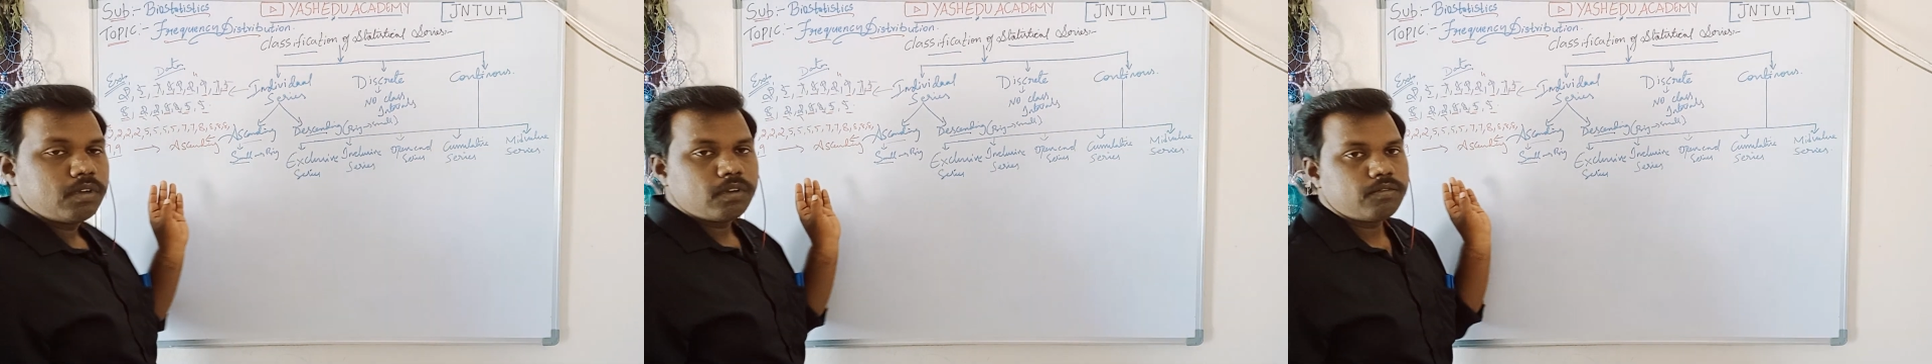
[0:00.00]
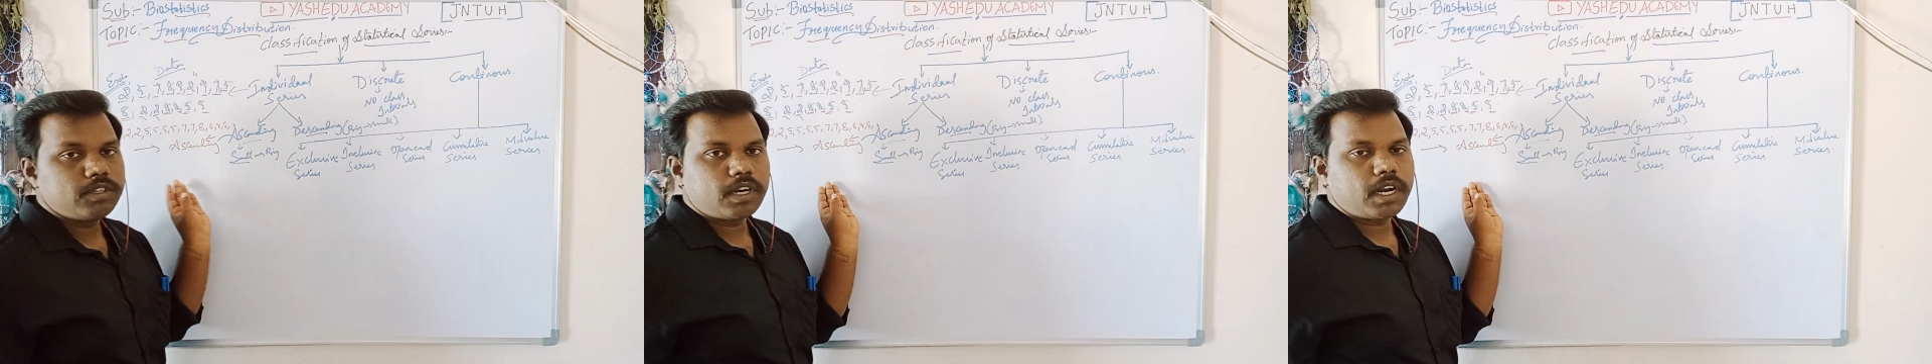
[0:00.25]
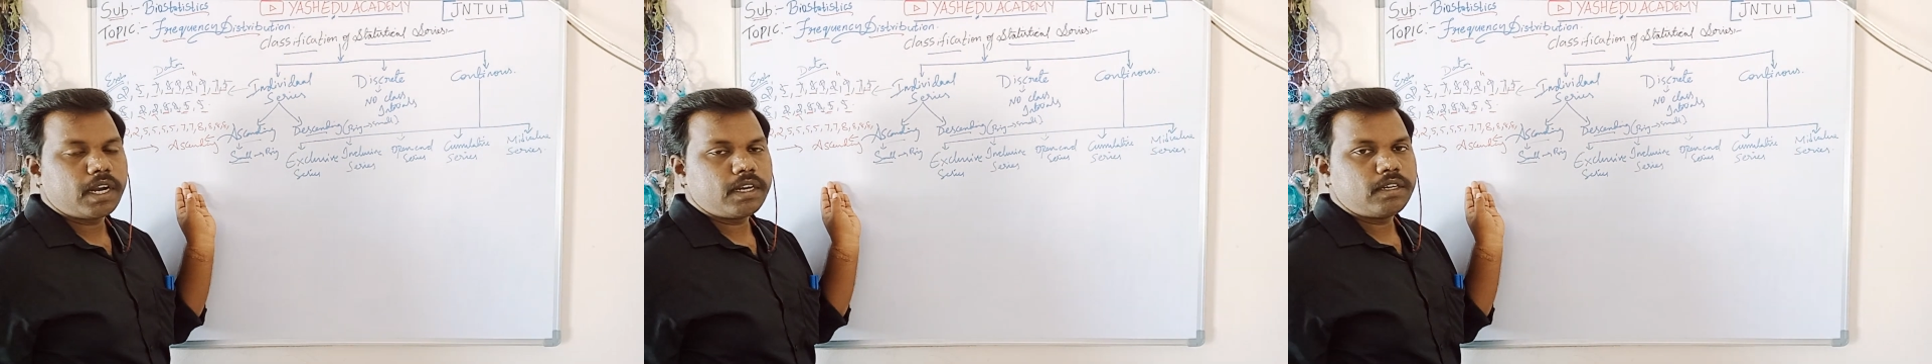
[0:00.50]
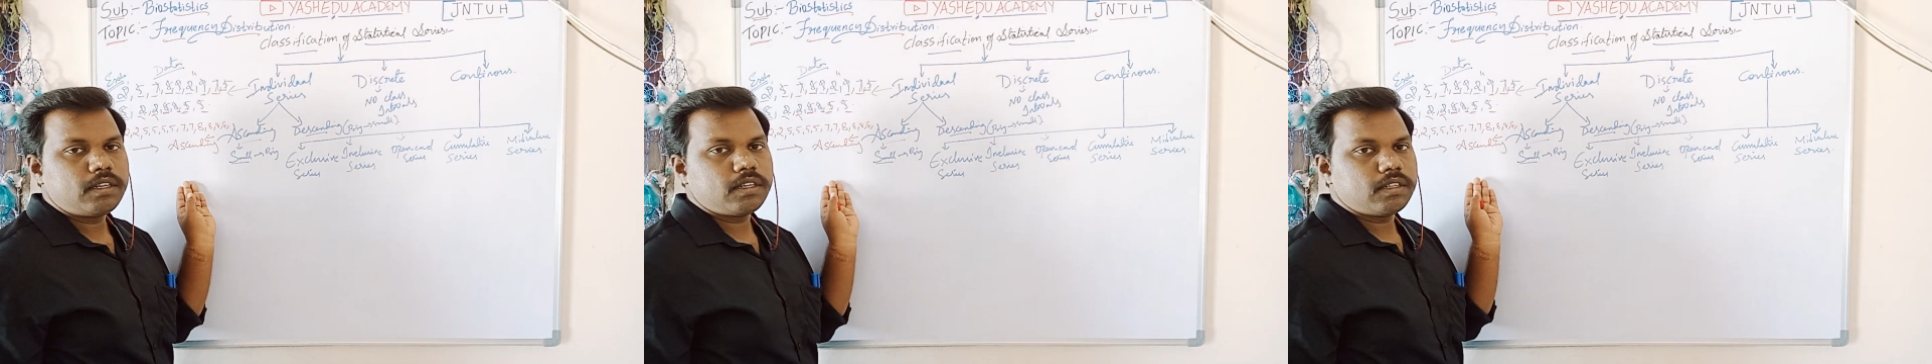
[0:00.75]
should write
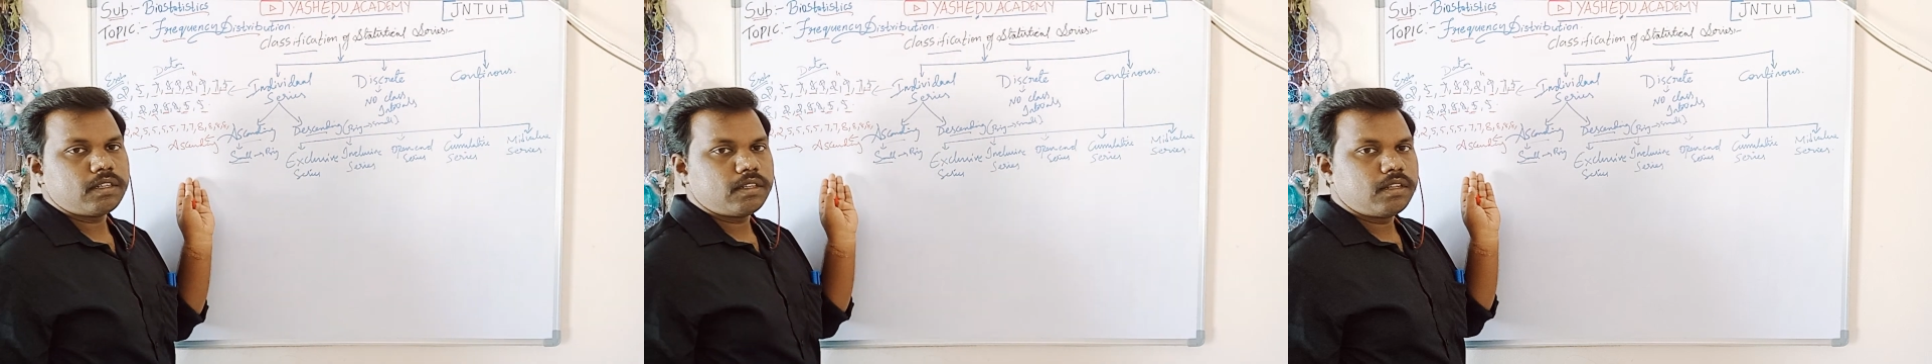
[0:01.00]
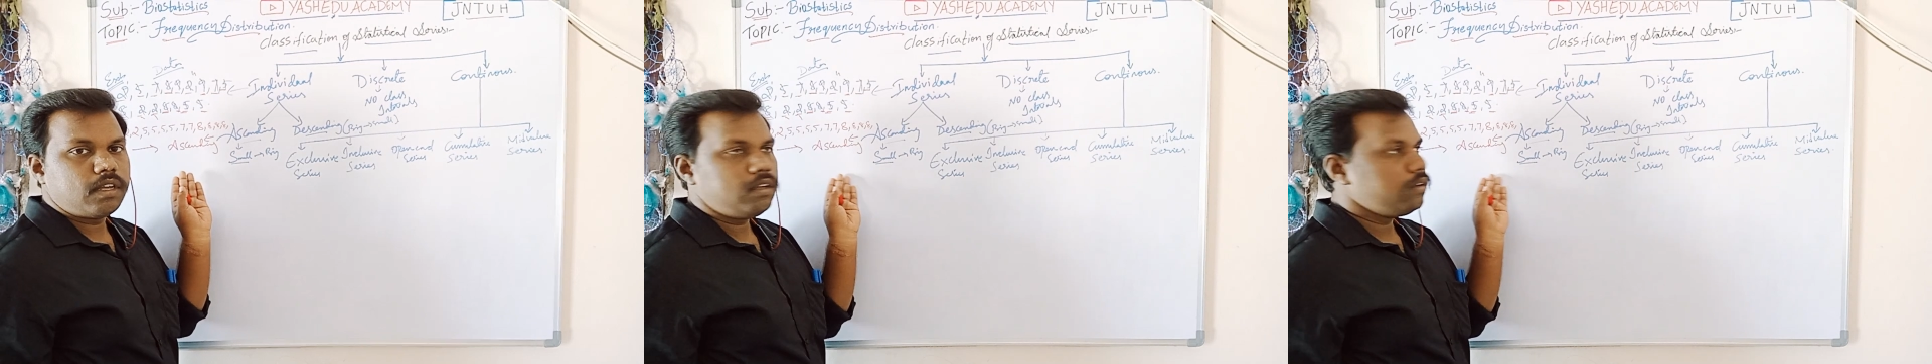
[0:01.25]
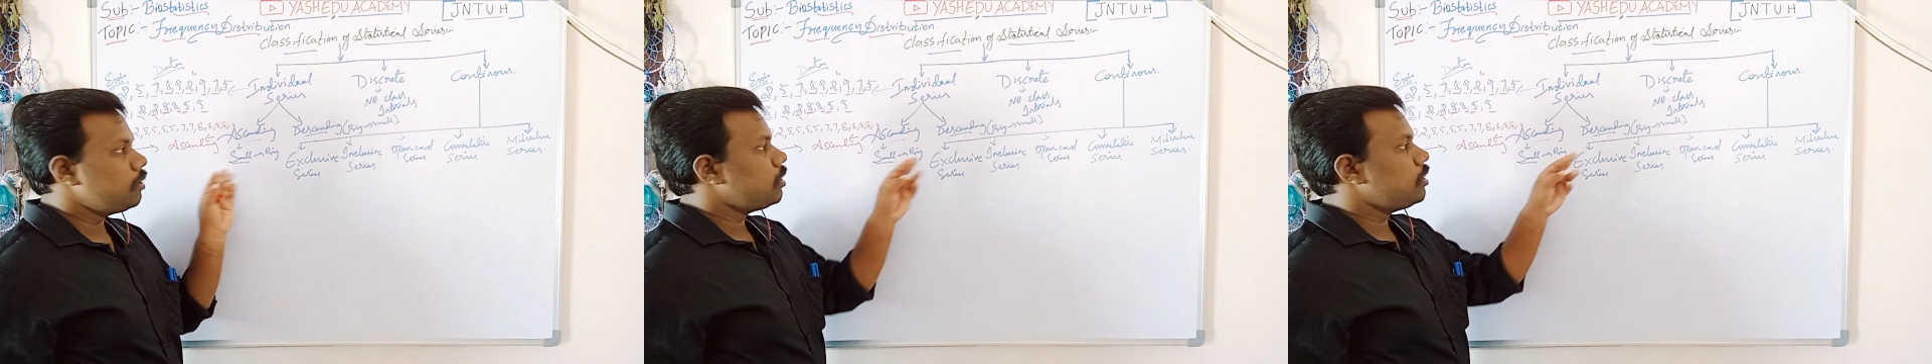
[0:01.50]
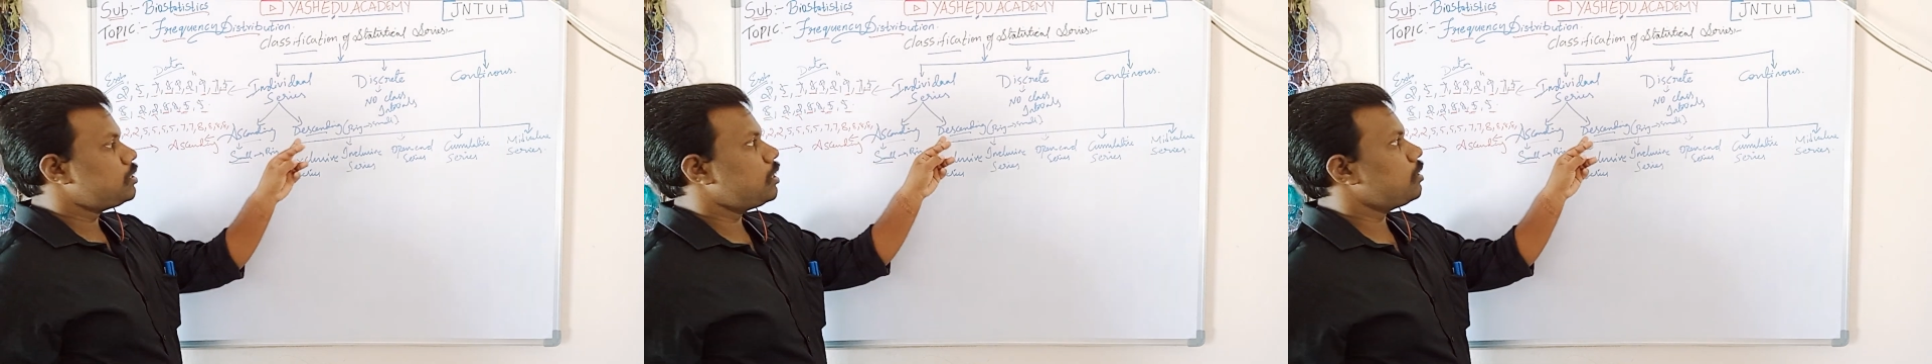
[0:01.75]
the
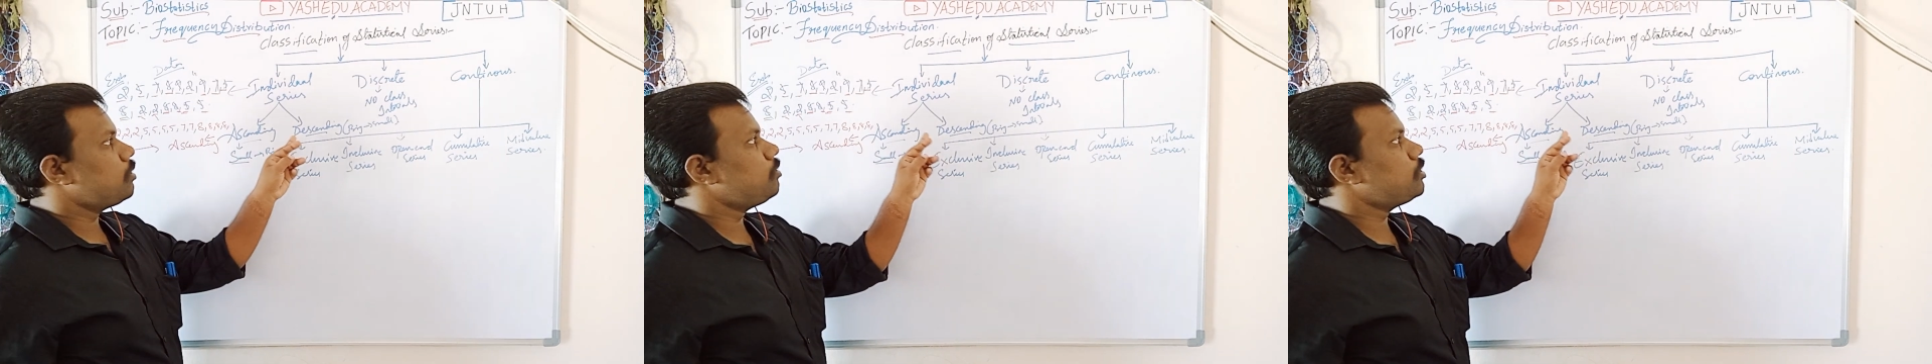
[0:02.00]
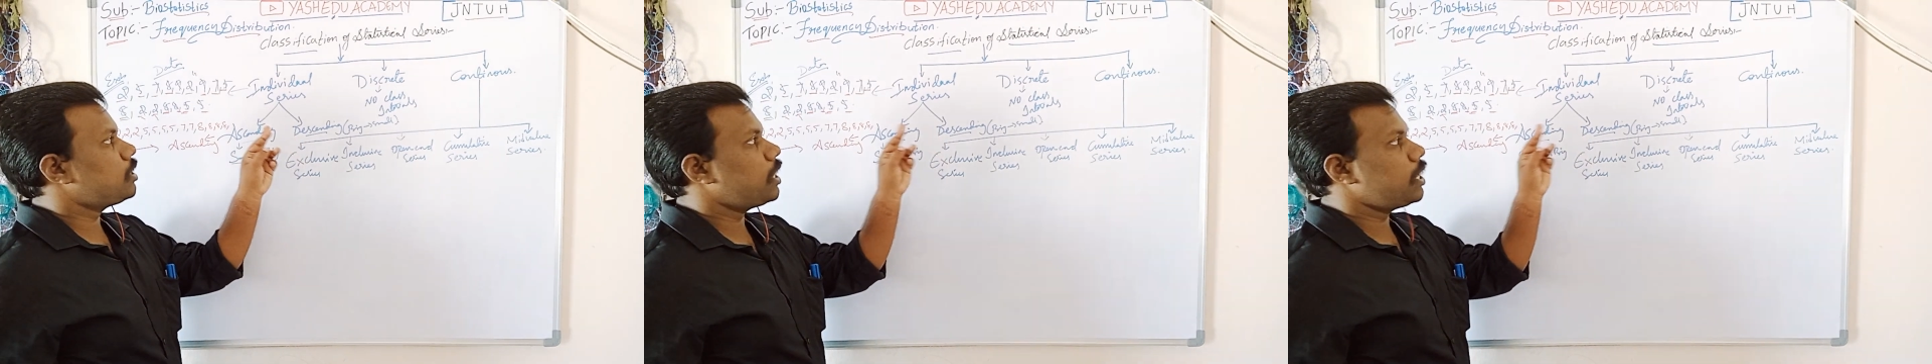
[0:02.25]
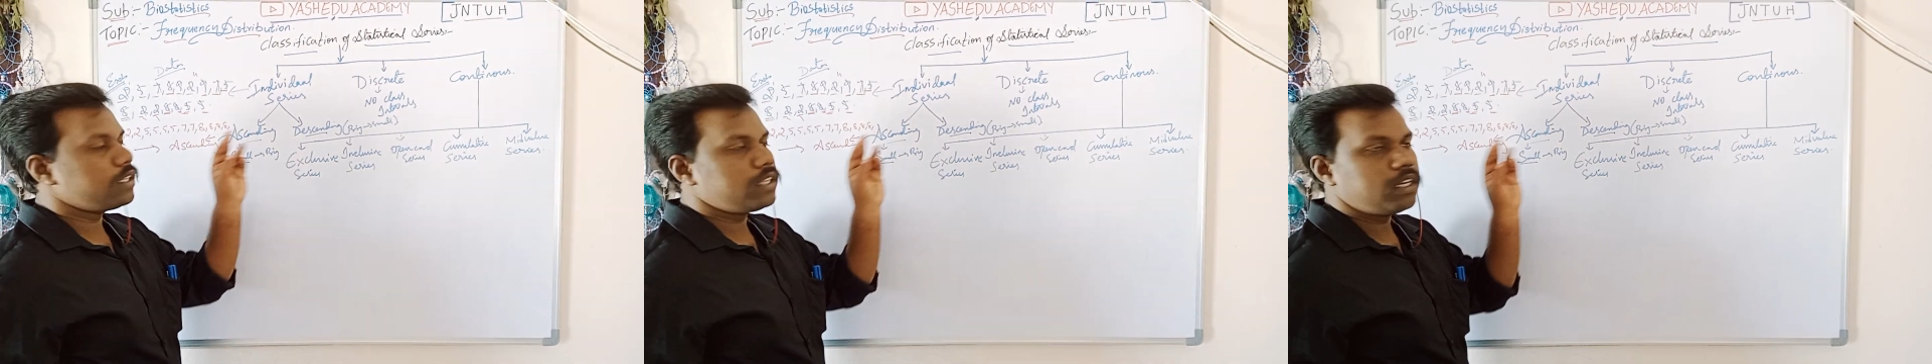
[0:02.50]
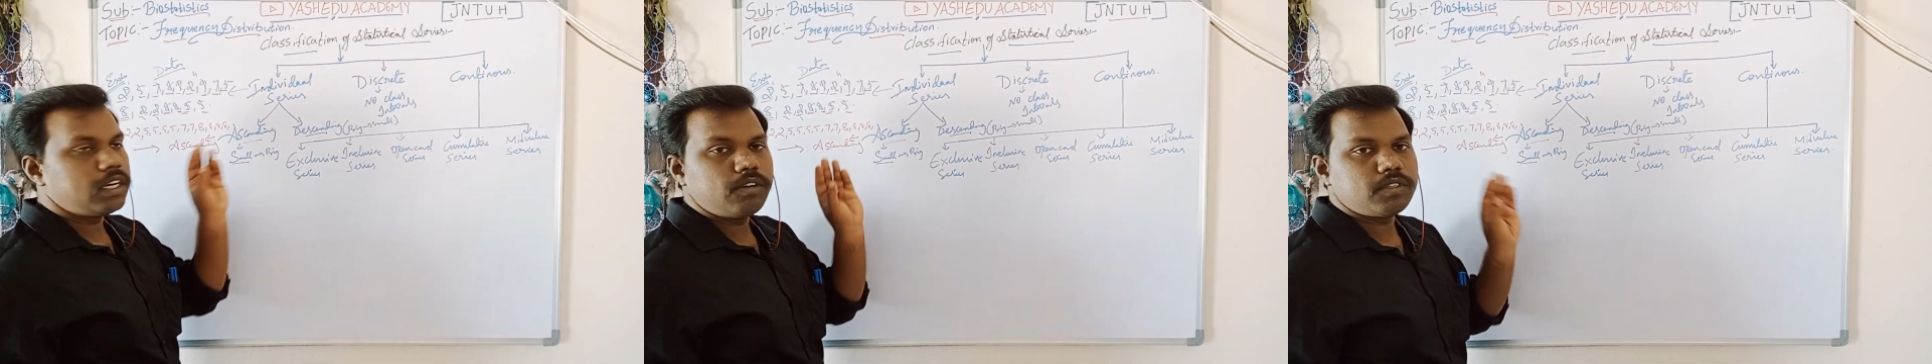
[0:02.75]

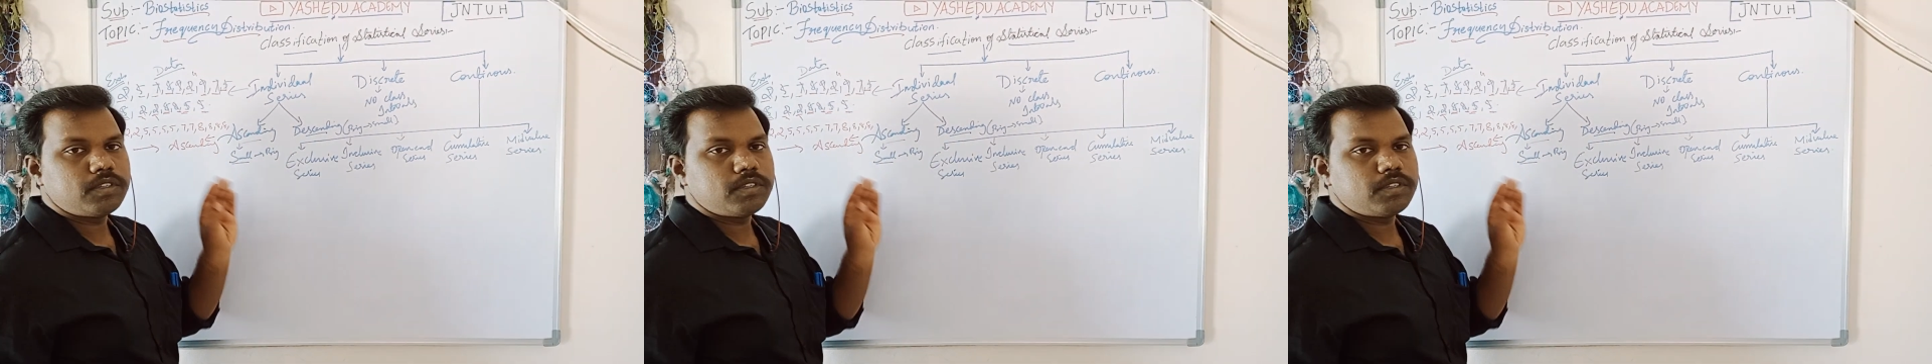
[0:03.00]
individual